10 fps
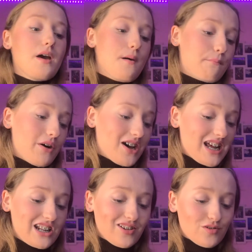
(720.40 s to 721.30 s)
but
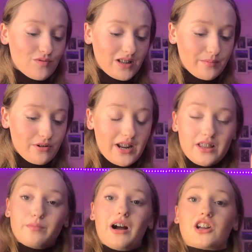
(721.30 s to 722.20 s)
it looked really pretty
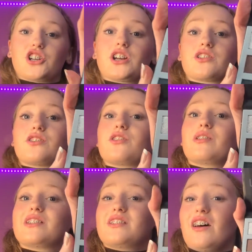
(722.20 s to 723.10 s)
in the packaging, so
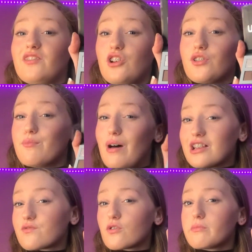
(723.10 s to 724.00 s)
it's definitely not the
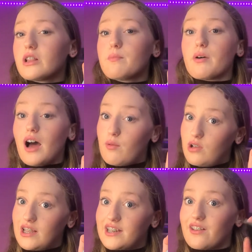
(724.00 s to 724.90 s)
best formula, but I'm
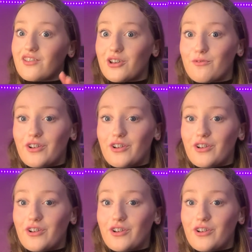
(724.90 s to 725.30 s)
willing to give it a go for you